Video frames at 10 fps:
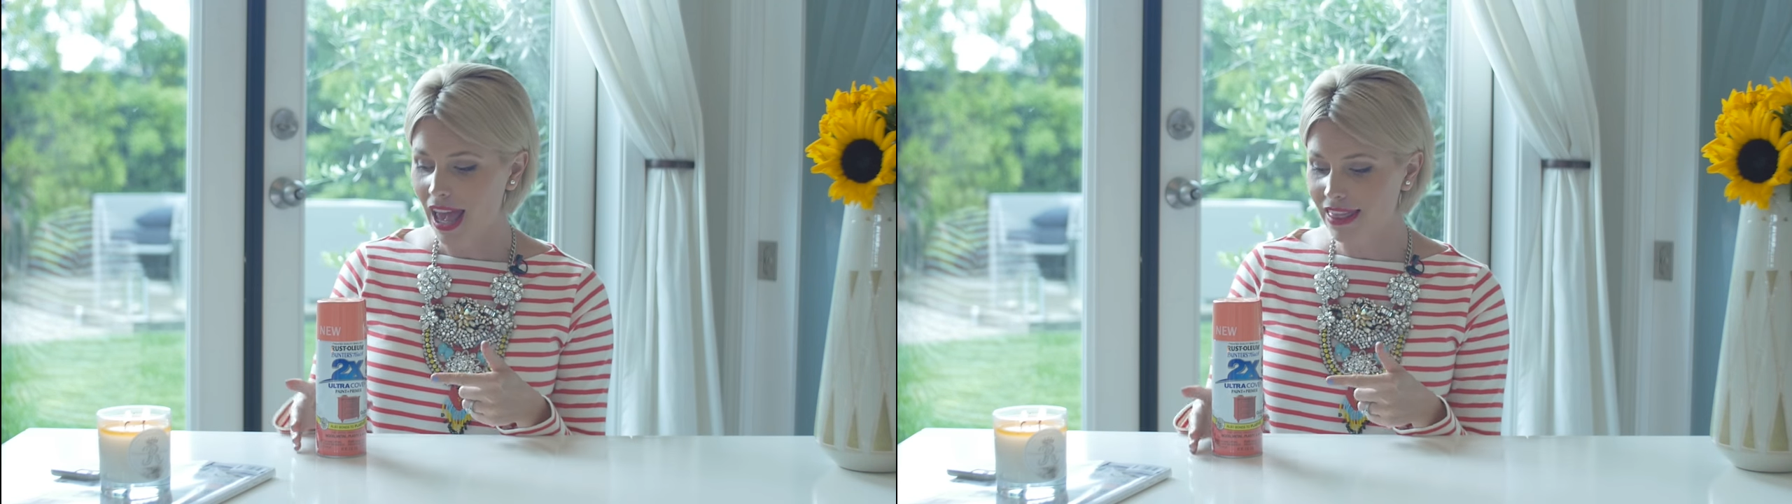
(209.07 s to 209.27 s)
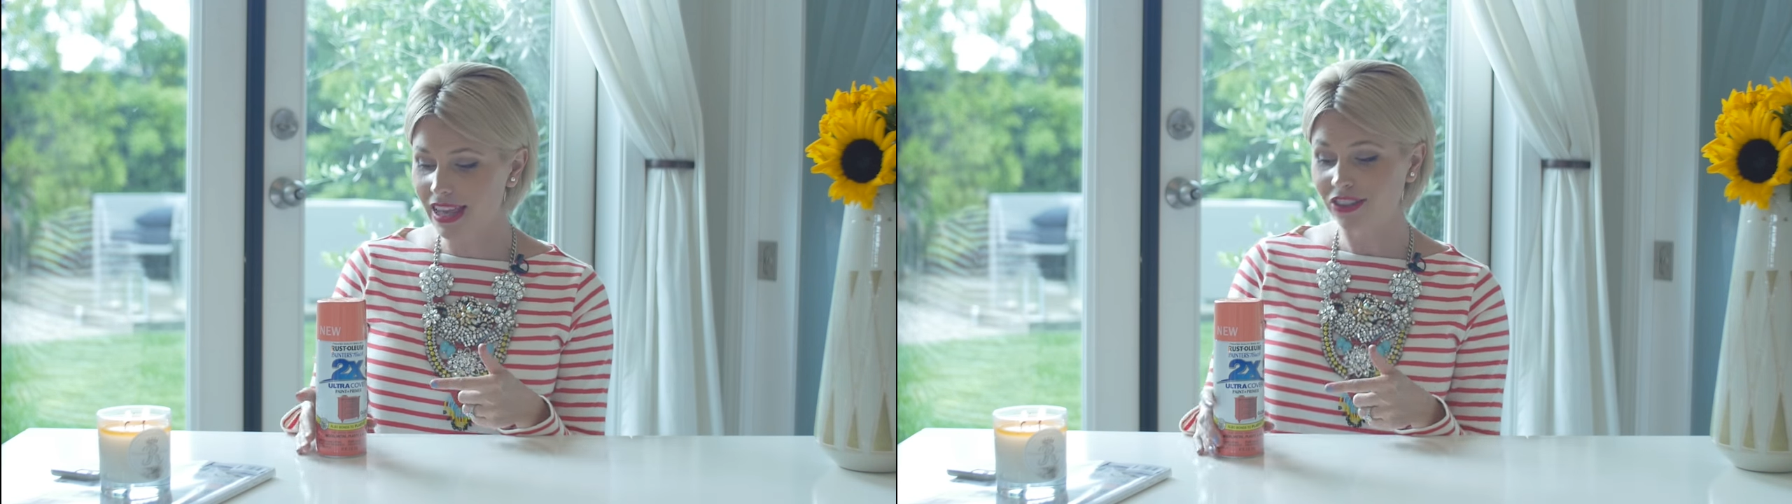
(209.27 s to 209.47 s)

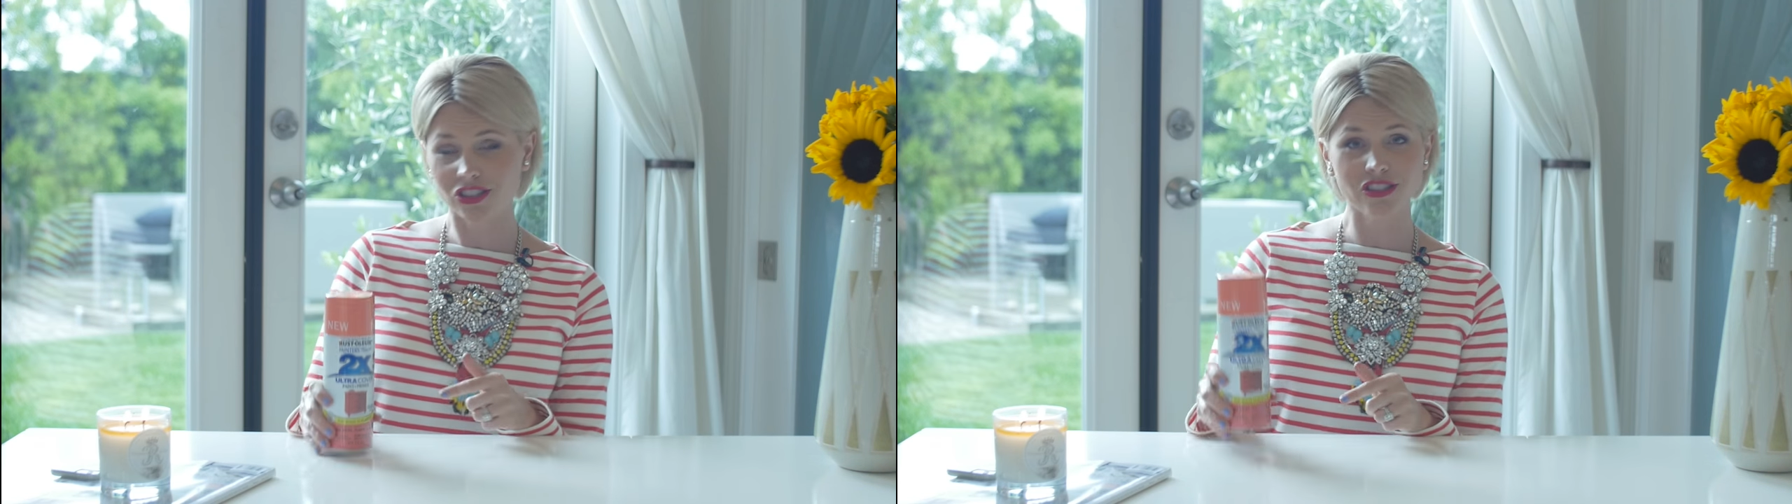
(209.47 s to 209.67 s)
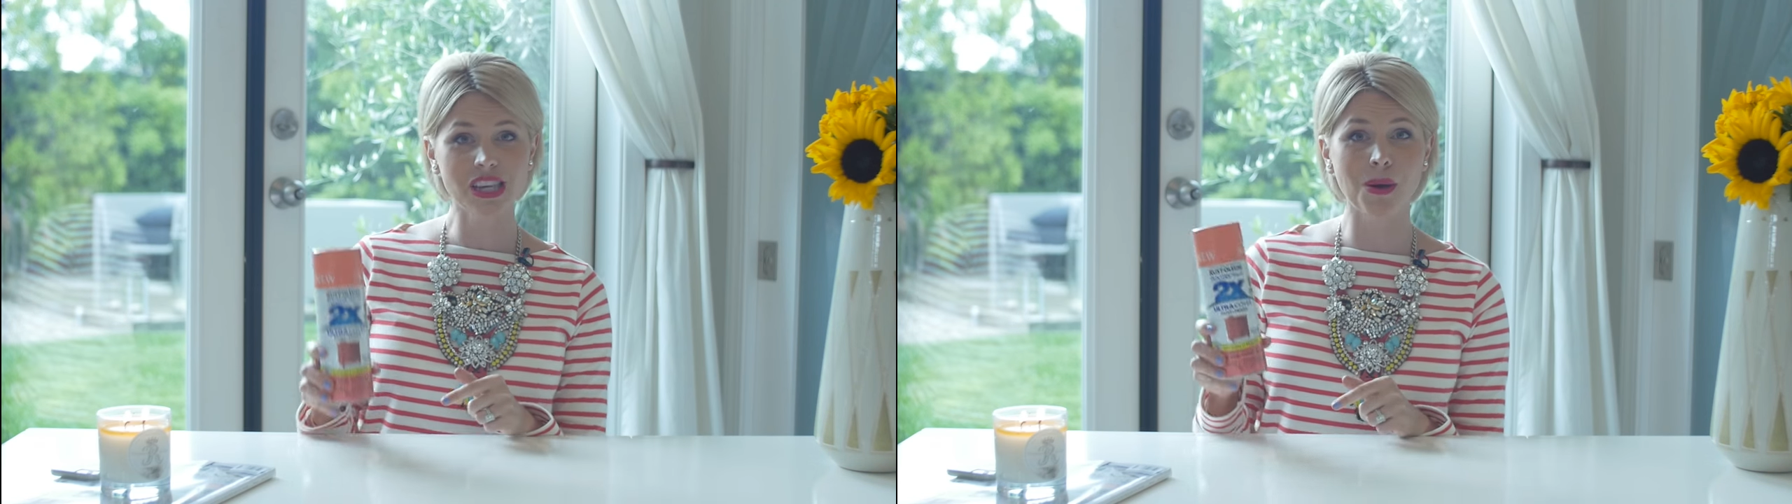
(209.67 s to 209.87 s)
and they
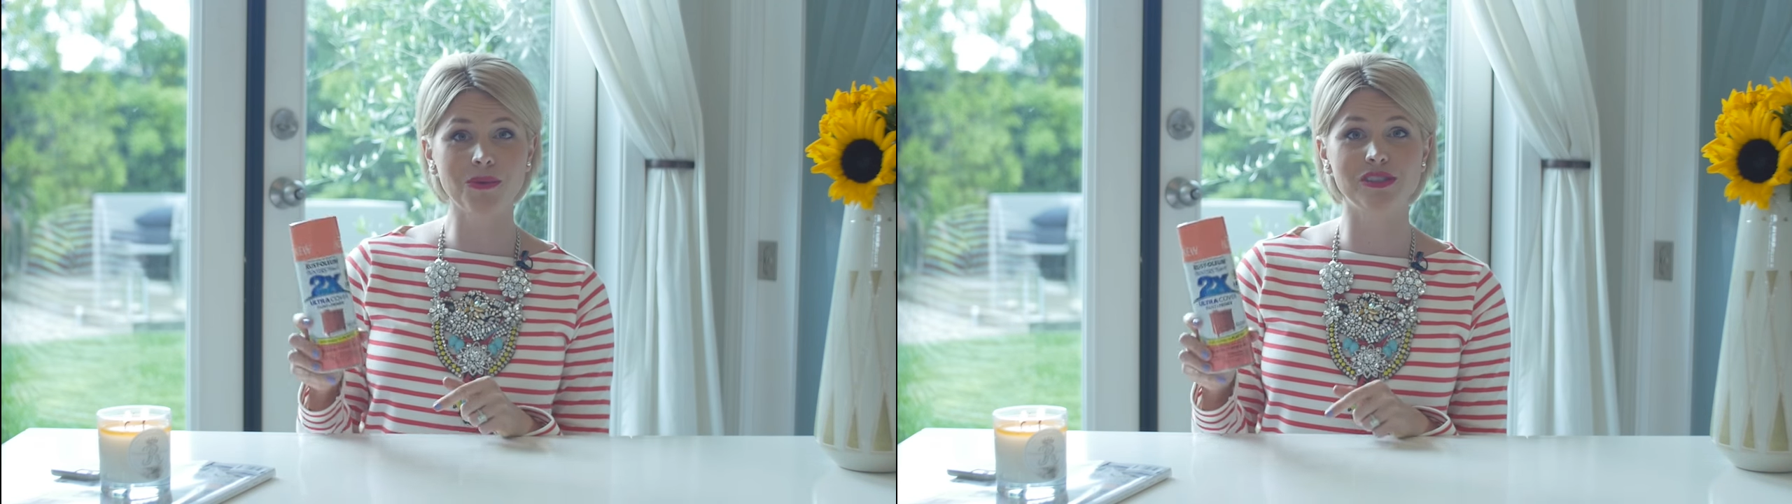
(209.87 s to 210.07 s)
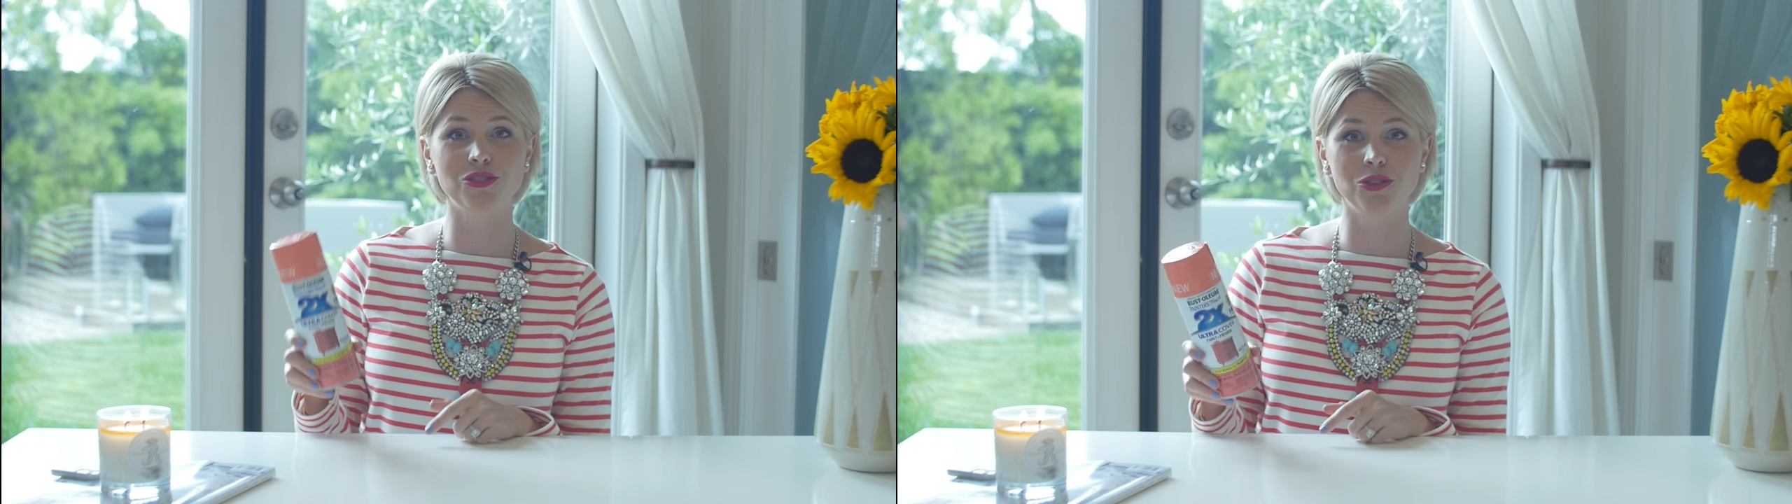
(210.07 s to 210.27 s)
just came out
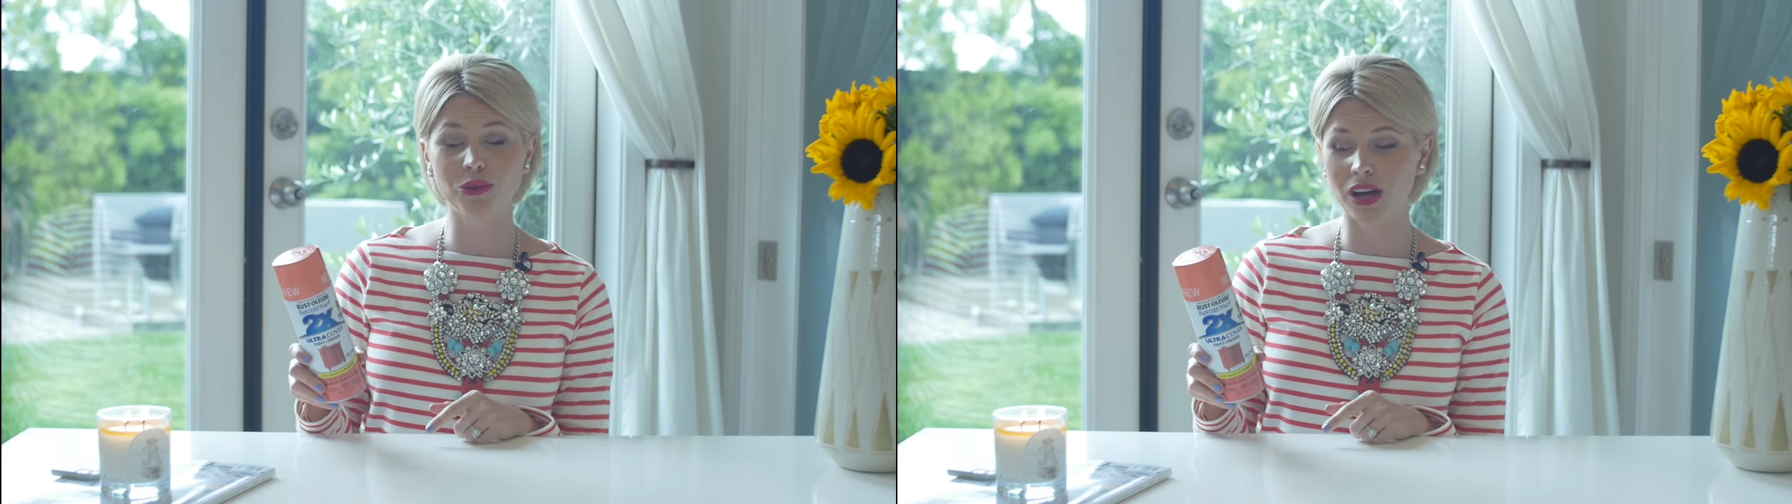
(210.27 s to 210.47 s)
with this new